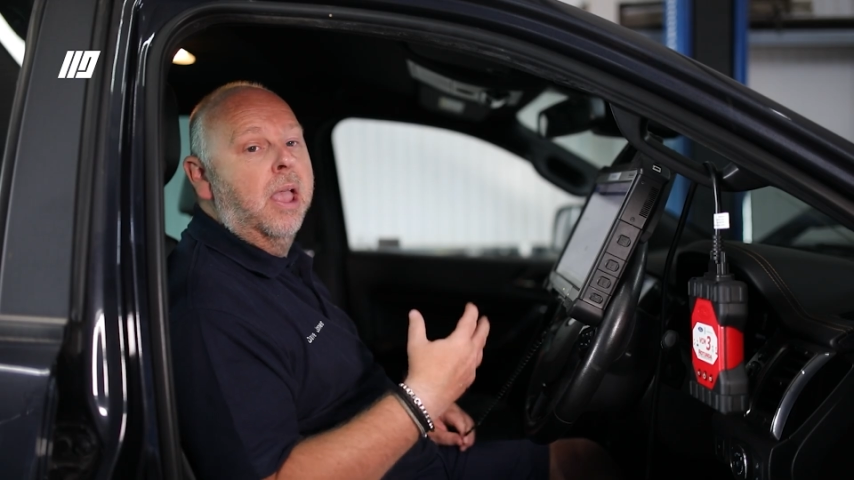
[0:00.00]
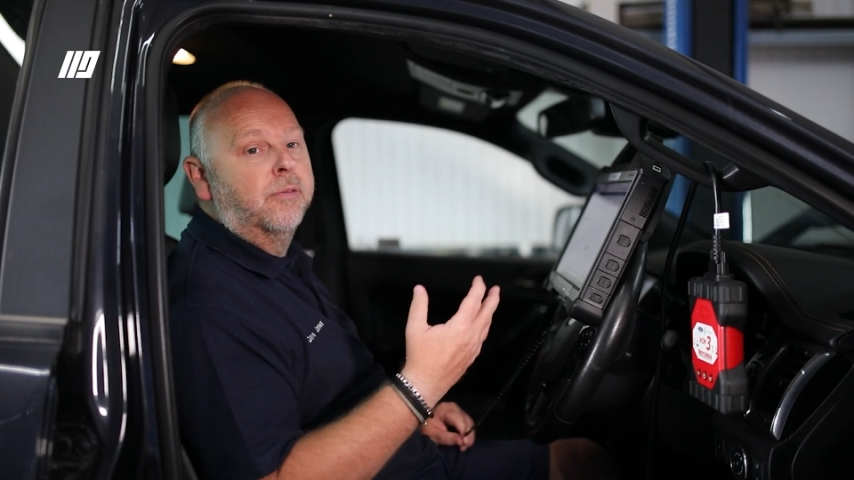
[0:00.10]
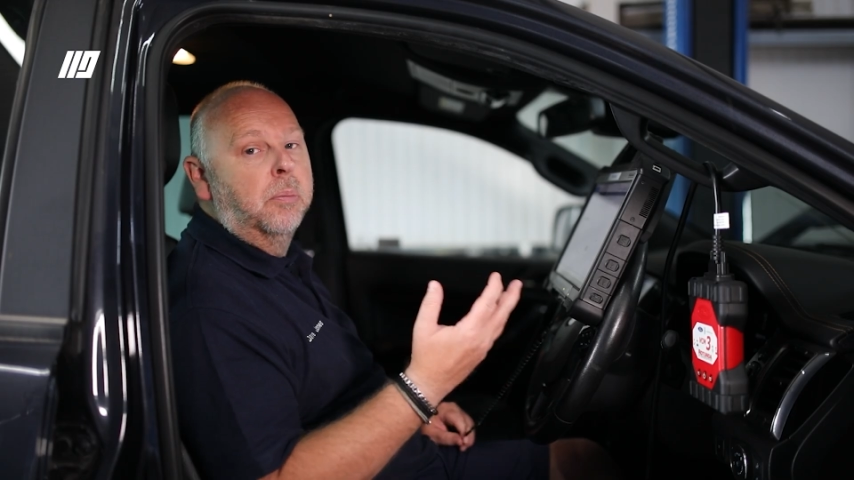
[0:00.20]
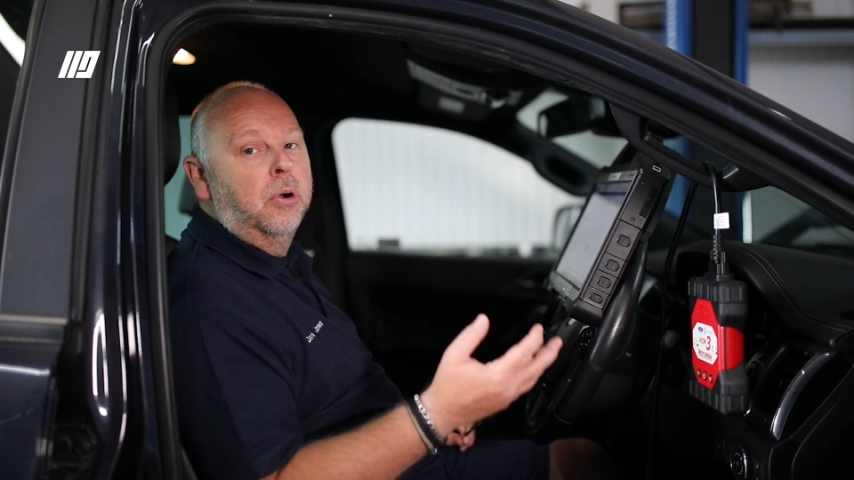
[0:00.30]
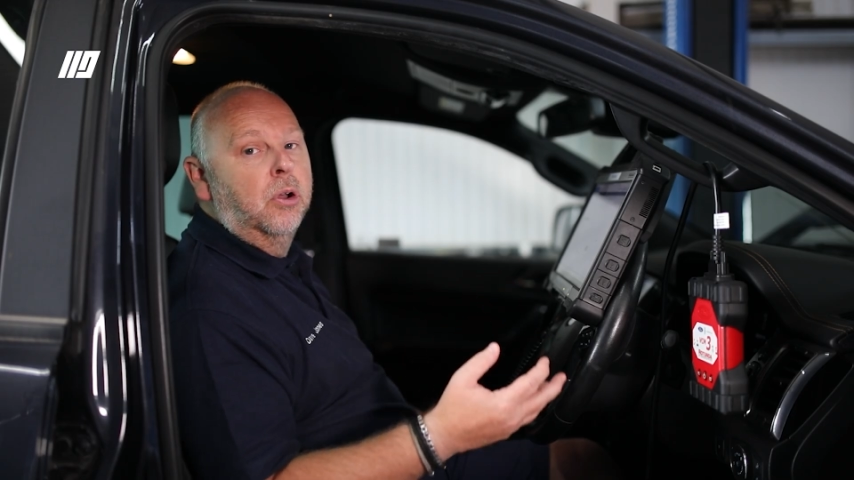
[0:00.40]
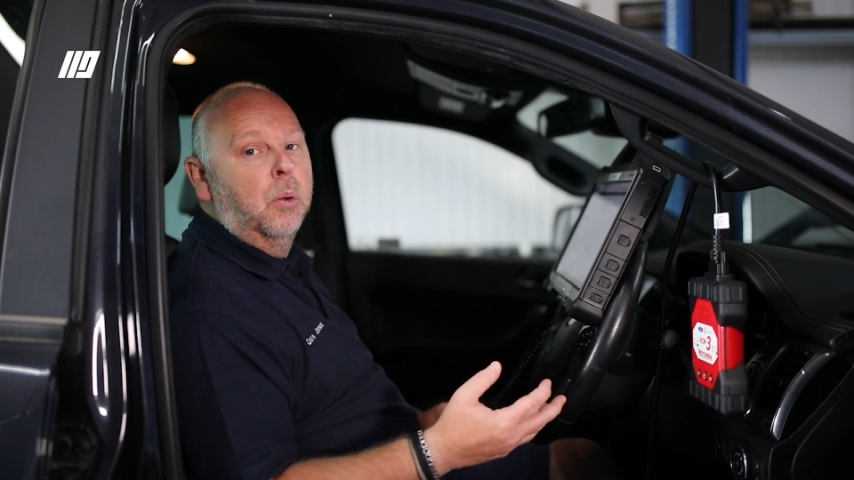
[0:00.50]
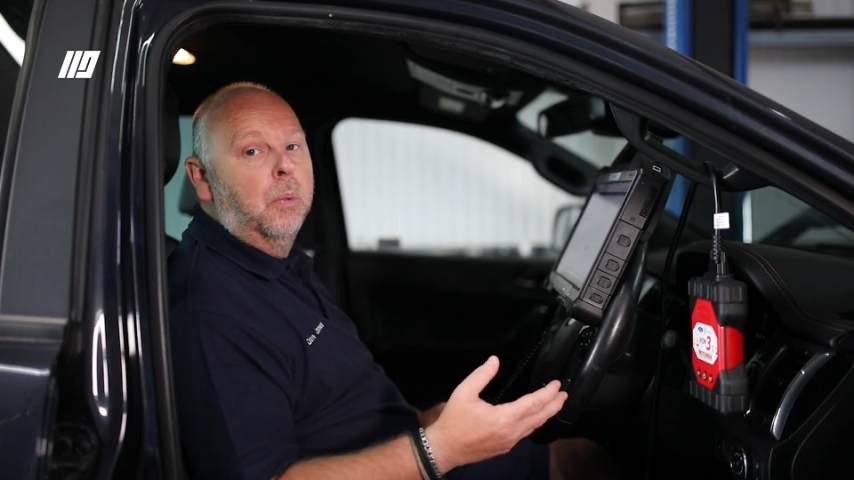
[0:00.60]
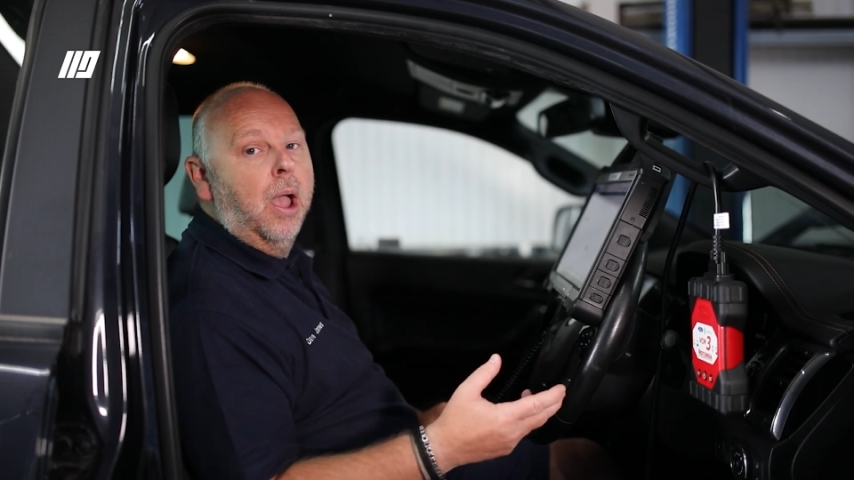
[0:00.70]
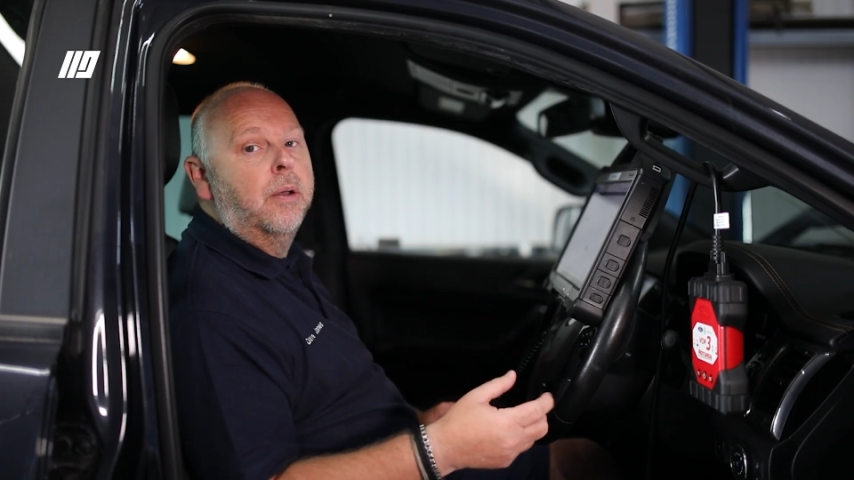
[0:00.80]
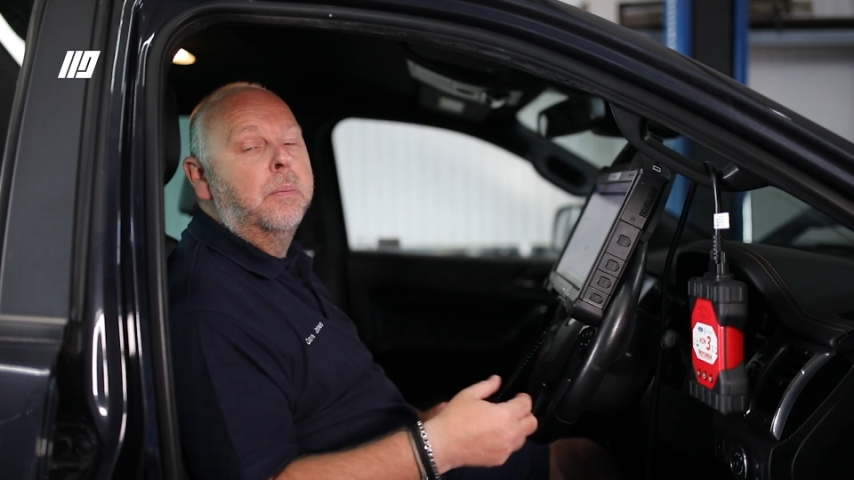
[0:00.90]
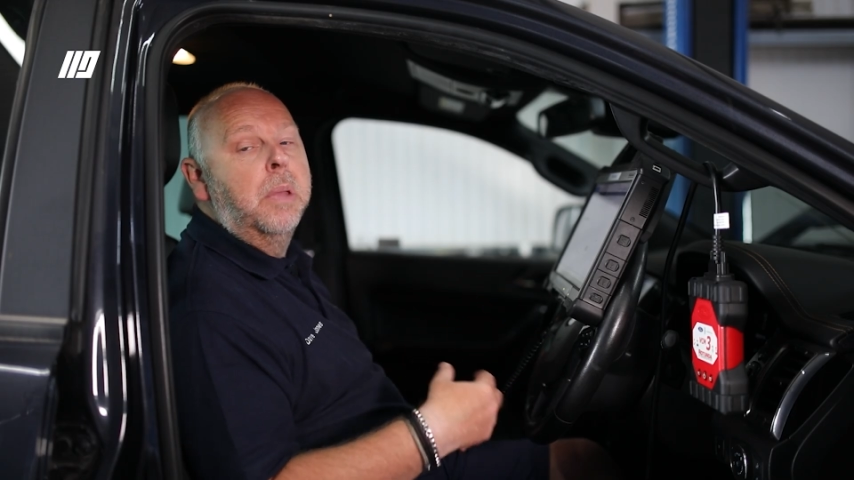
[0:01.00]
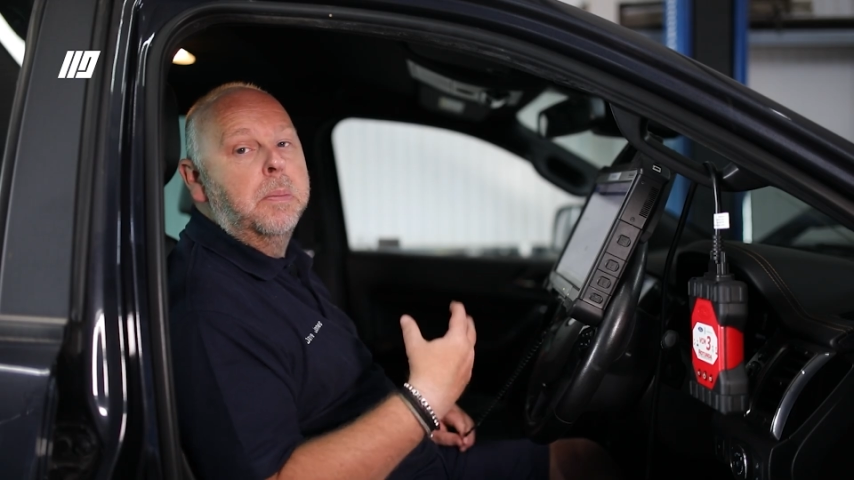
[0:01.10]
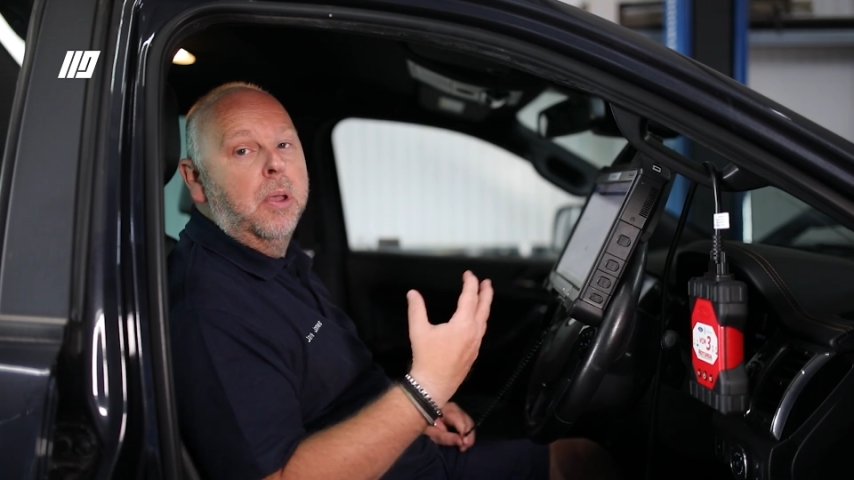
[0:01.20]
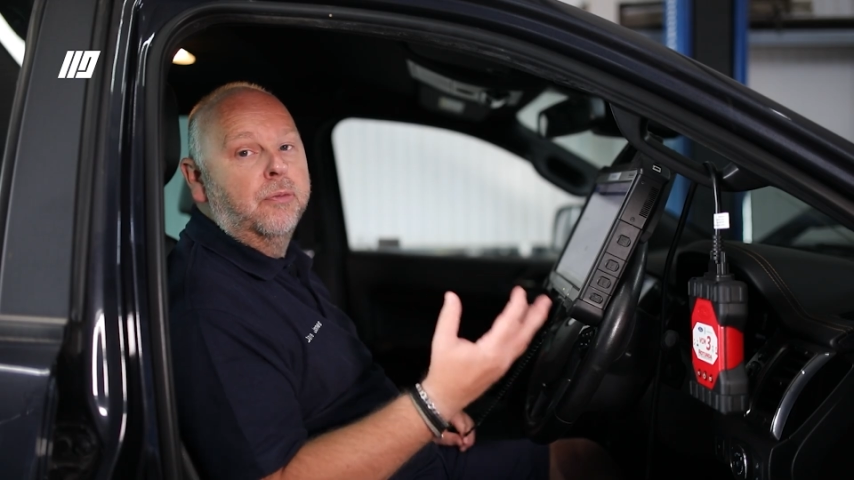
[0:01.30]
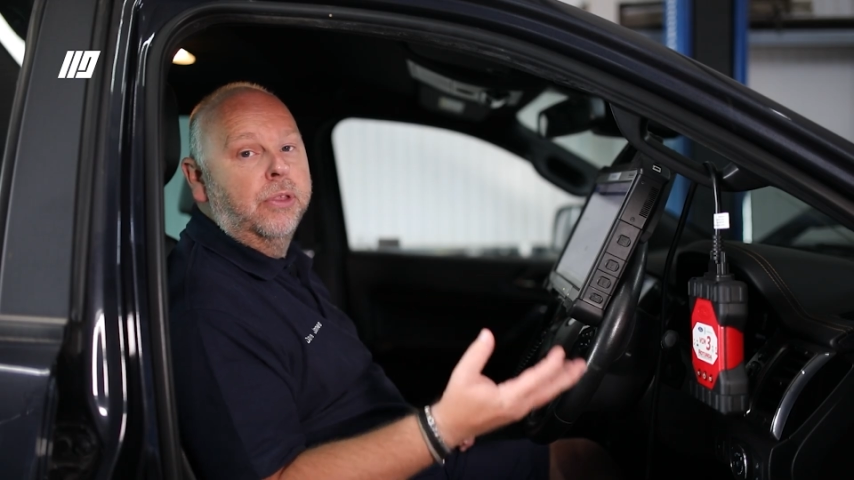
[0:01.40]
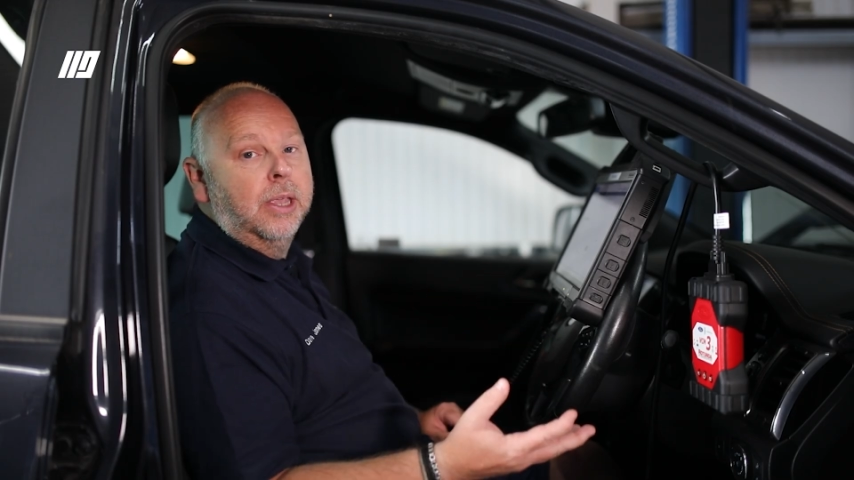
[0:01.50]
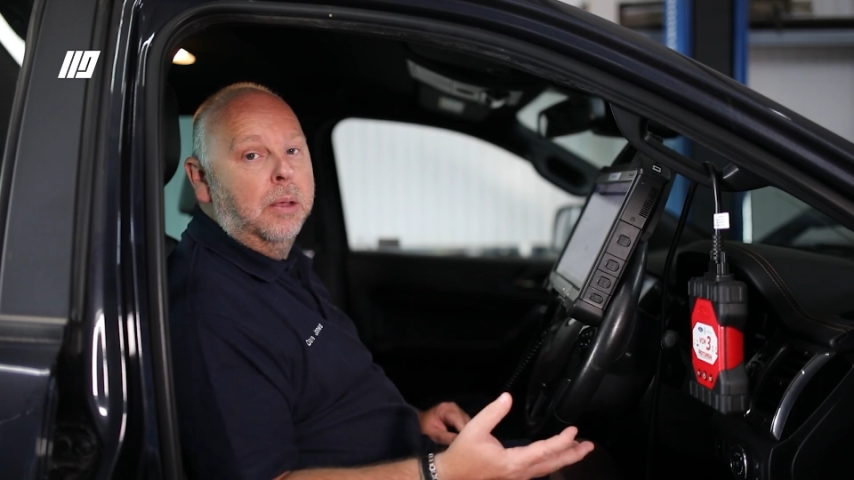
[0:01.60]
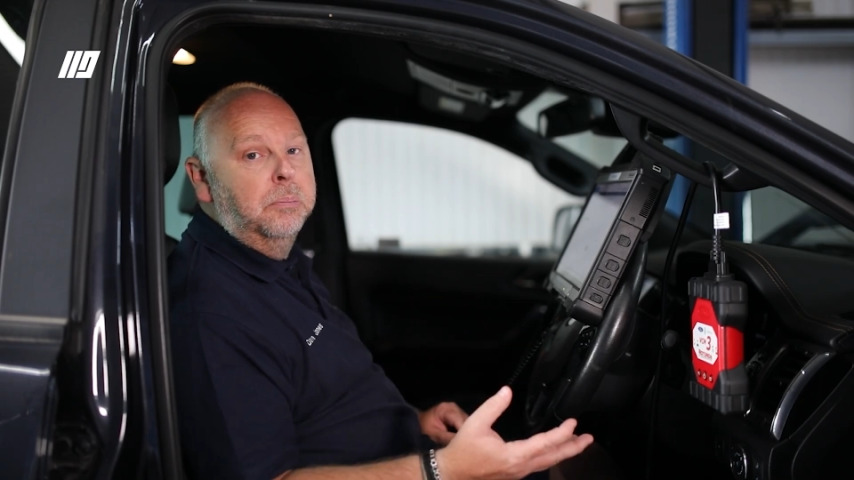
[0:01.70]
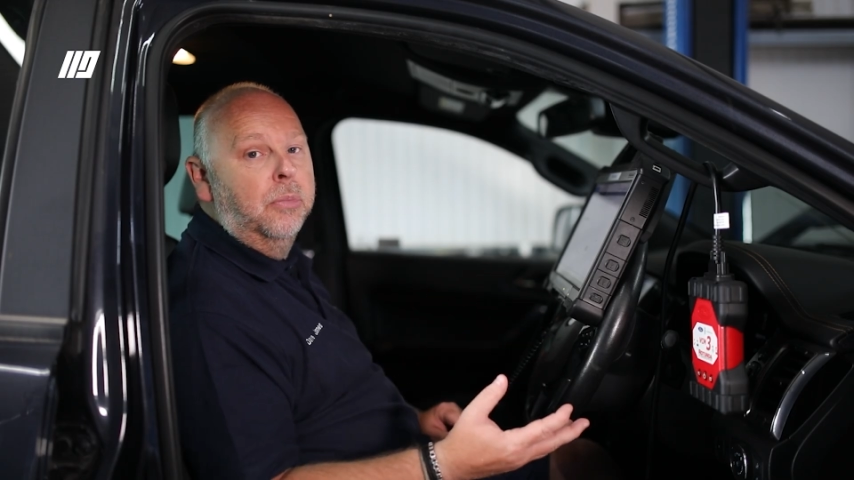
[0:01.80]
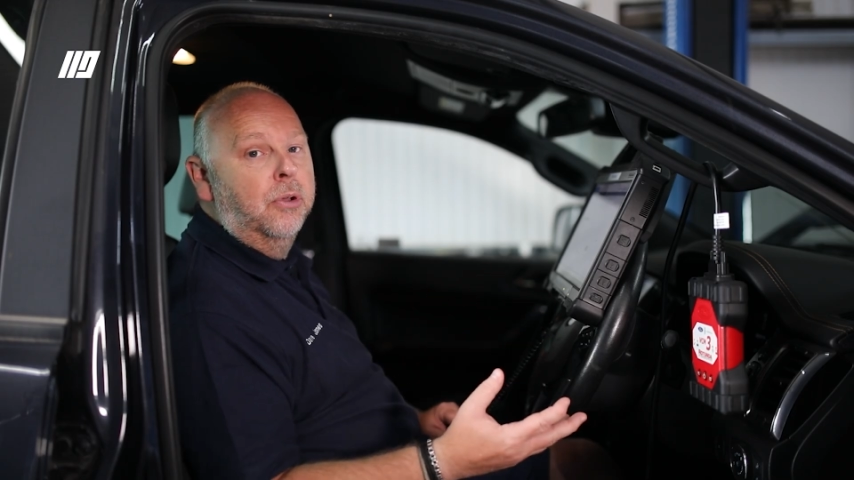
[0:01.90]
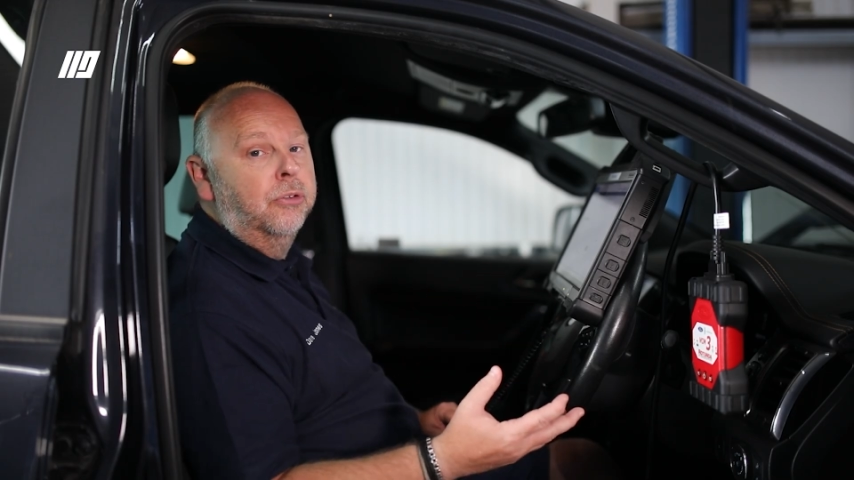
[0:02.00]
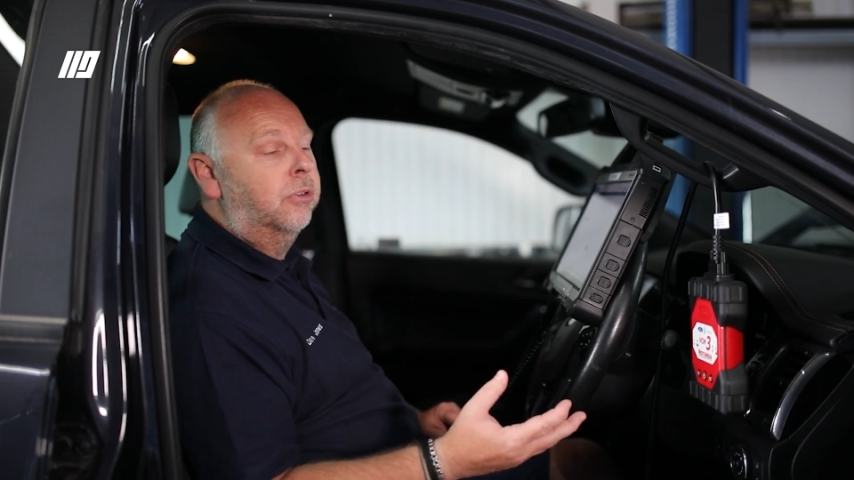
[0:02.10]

you may have a broken wire, it may be off the CAN